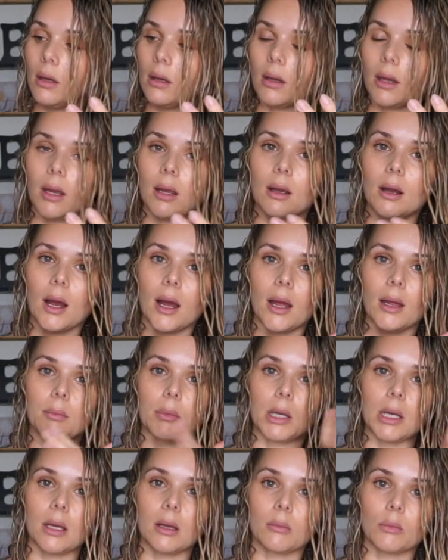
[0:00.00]
like high,
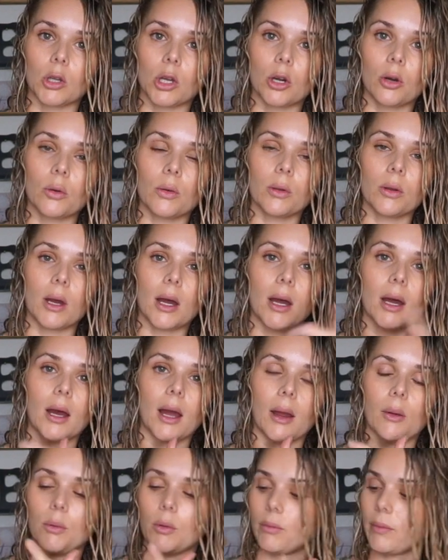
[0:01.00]
medium, low,
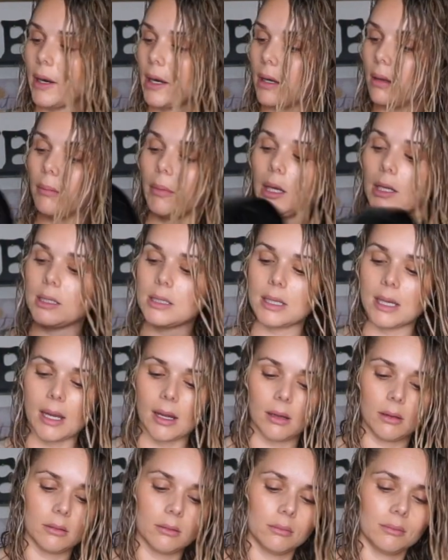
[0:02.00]
I would recommend that.
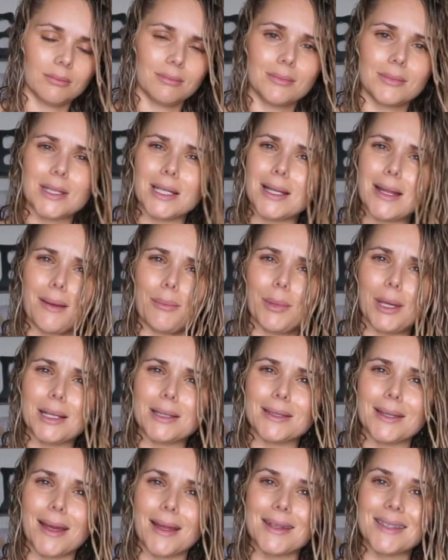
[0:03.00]
Did that make
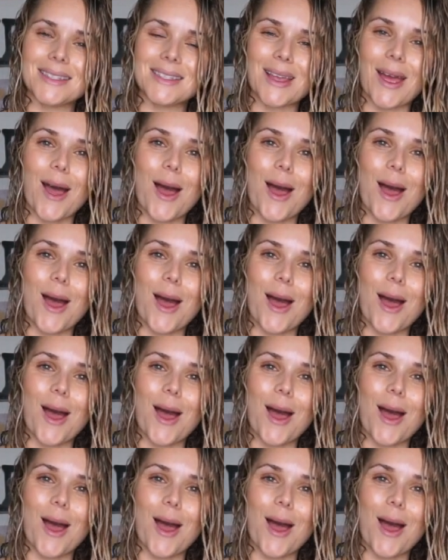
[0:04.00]
sense?